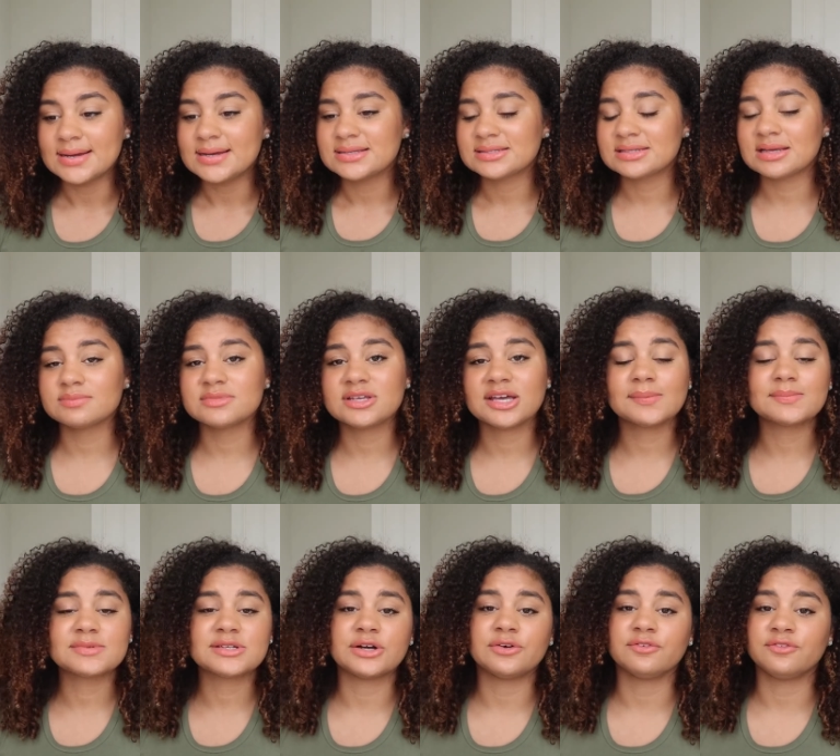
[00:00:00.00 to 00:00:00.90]

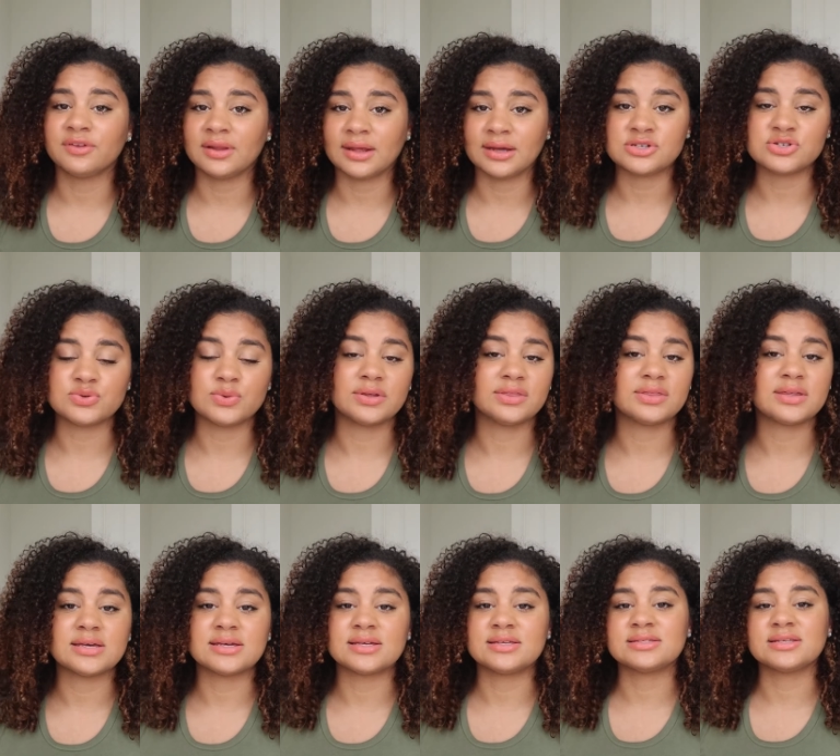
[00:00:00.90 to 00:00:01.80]
sometimes i don't feel like doing
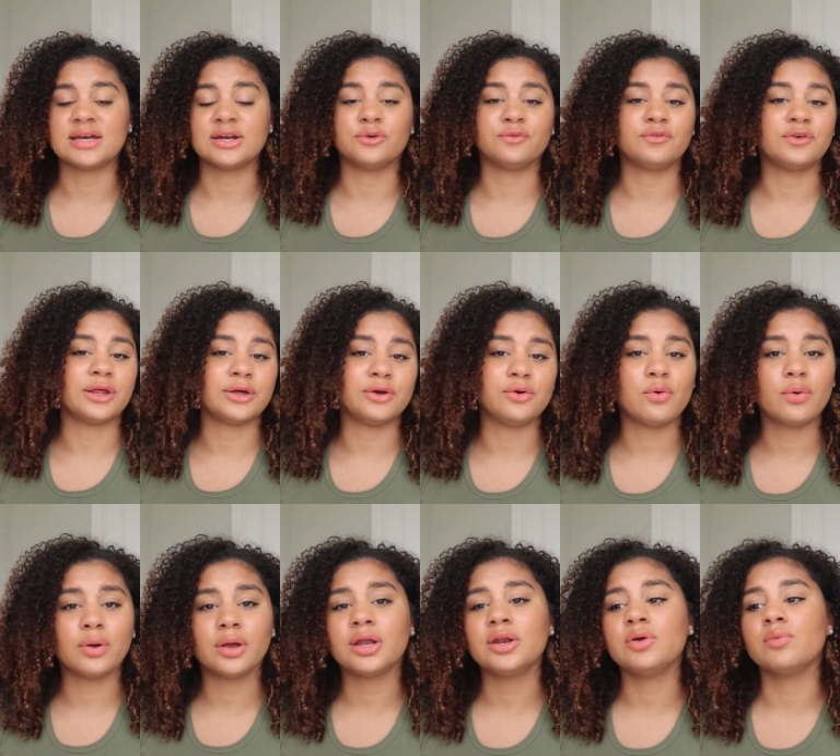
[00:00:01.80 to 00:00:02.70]
things i don't feel like
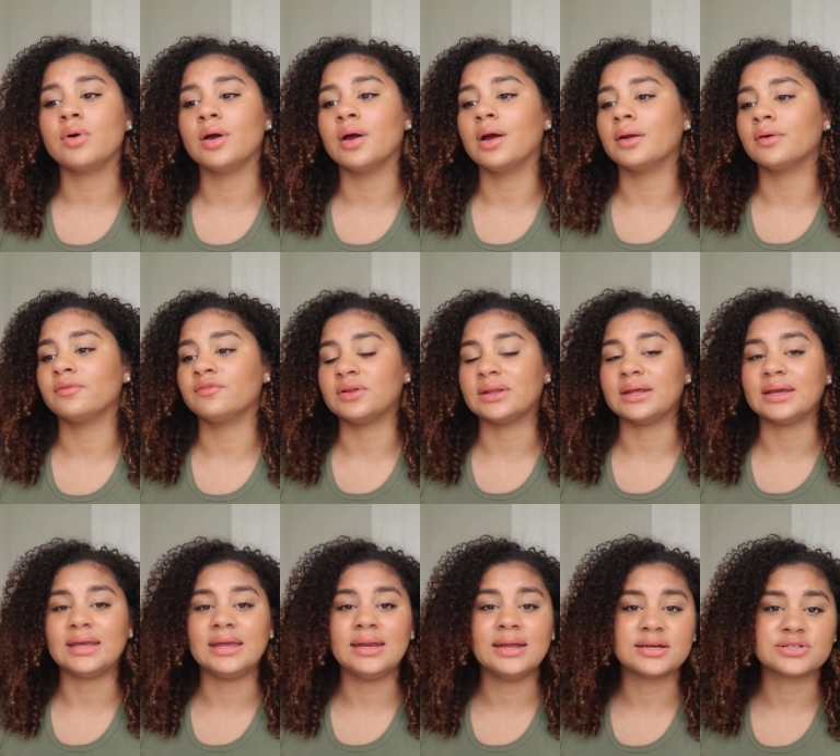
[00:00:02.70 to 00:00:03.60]
going anywhere i don't feel
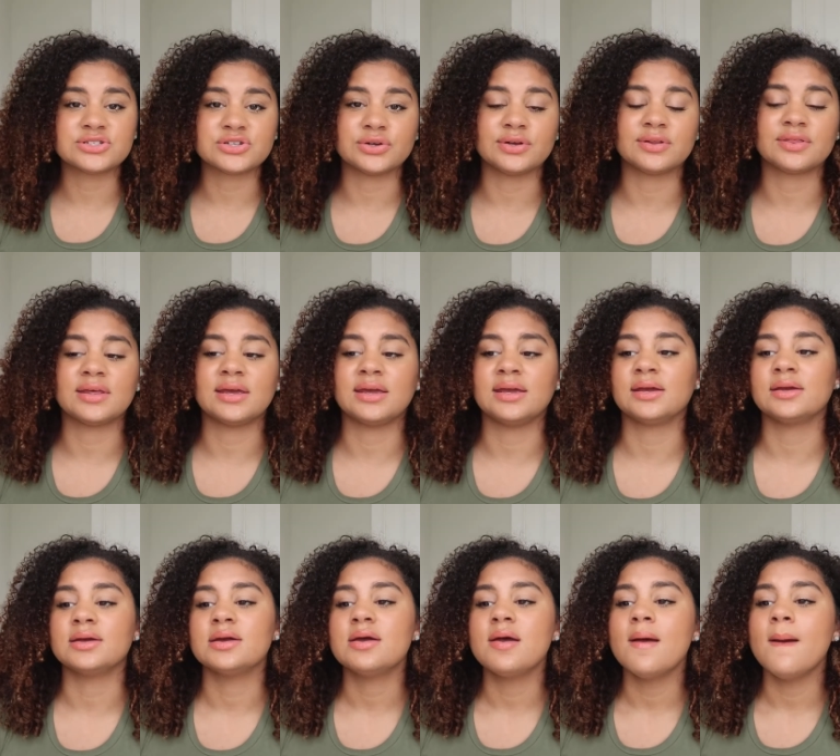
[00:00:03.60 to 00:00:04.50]
like eating a certain
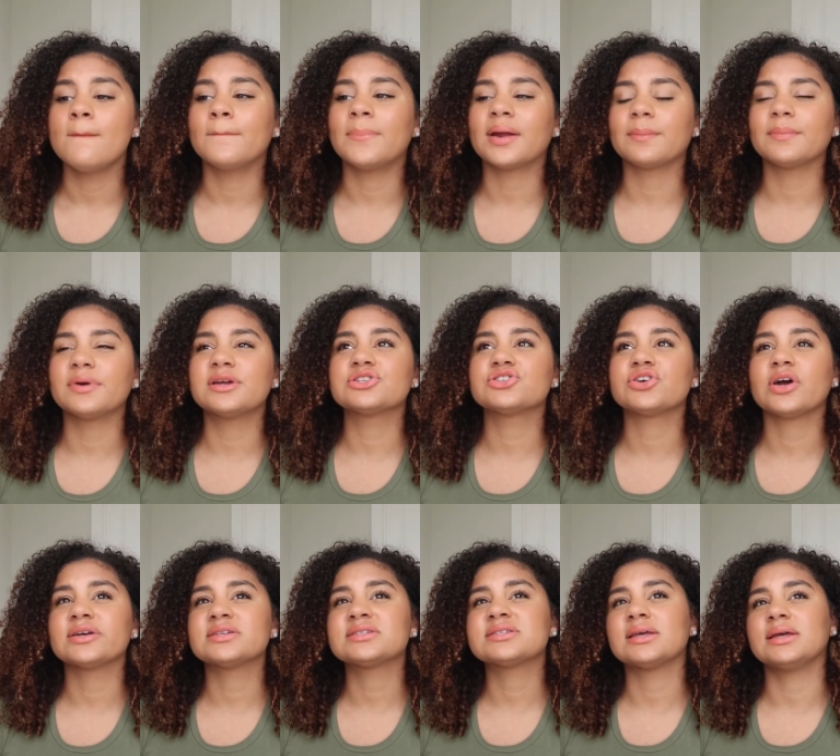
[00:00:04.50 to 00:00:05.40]
thing but i'm going to
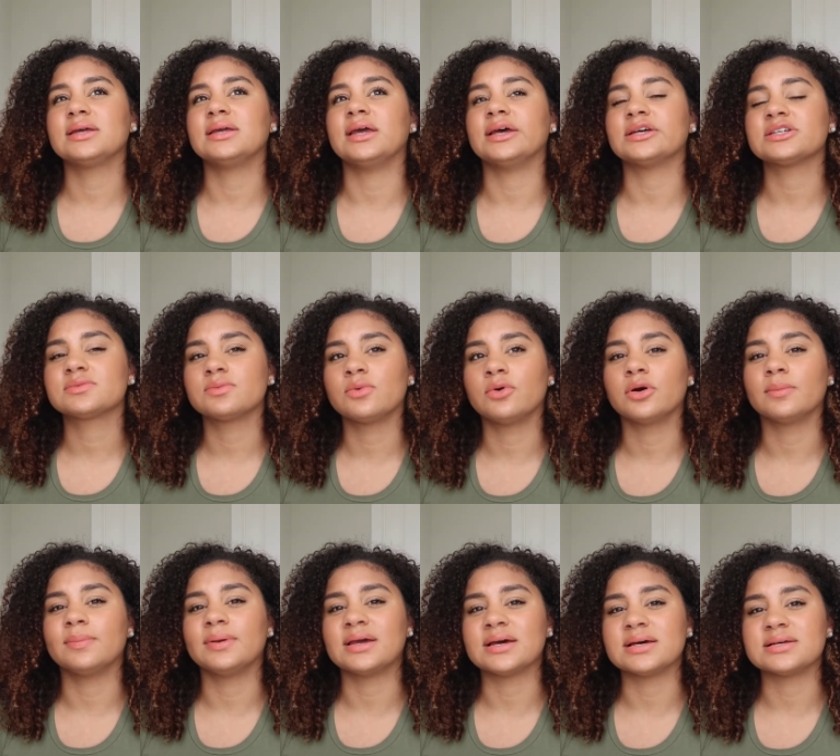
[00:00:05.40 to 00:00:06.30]
try saying yes more
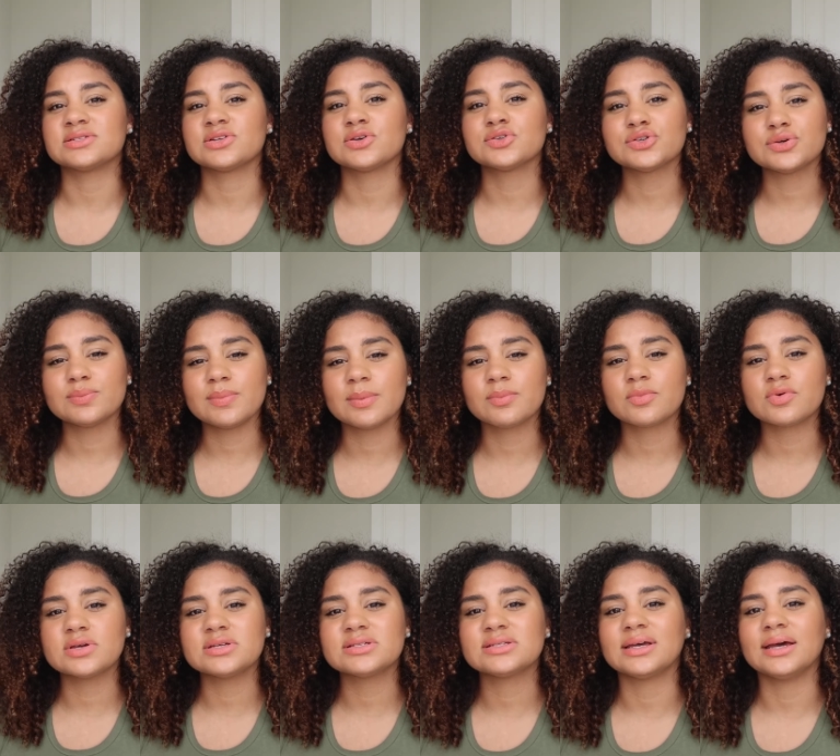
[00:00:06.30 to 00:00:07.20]
because those are
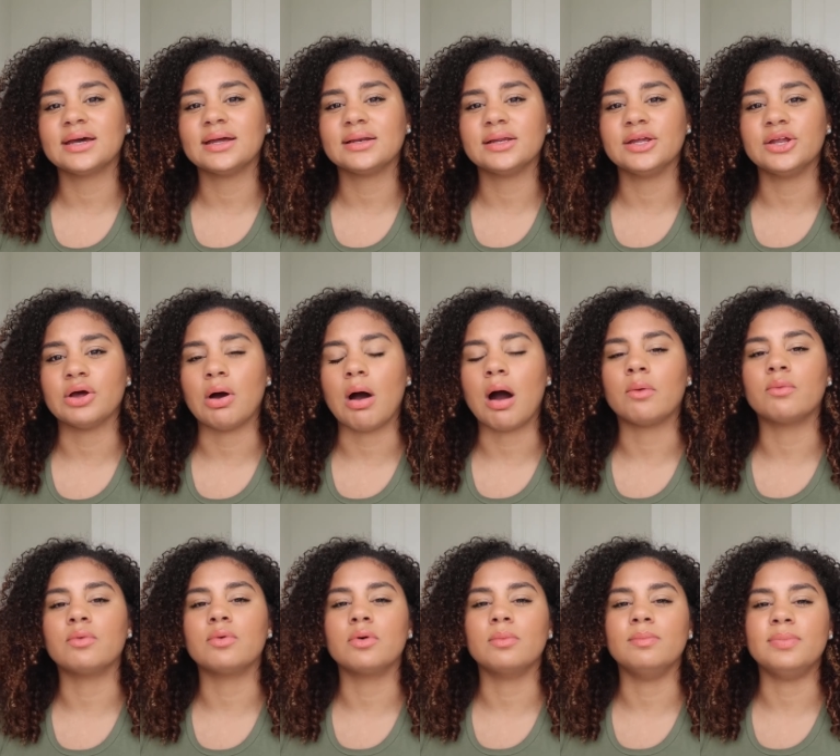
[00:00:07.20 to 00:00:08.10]
memories that you know i
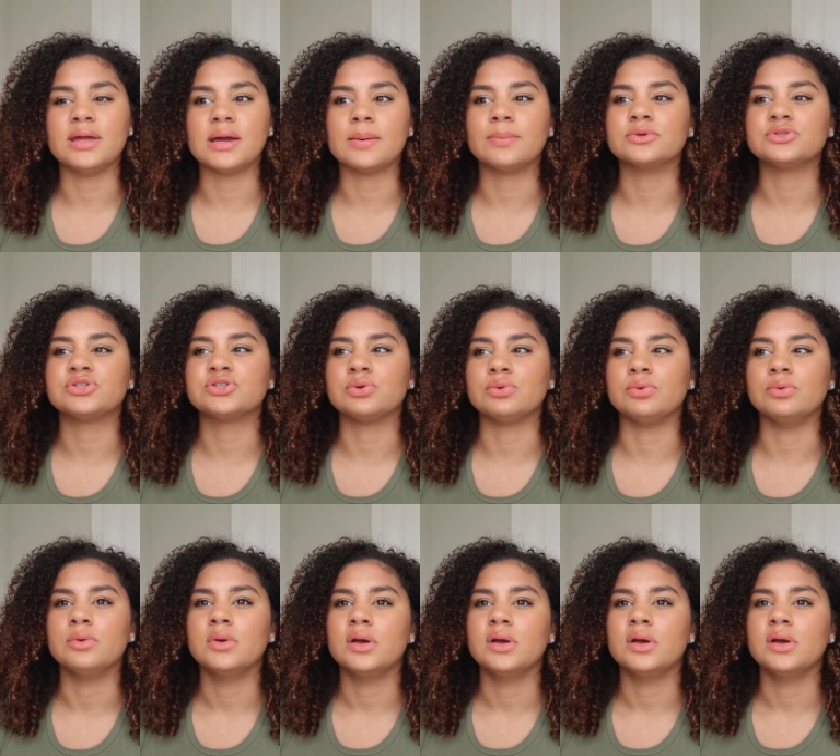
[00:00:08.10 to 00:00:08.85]
will be able to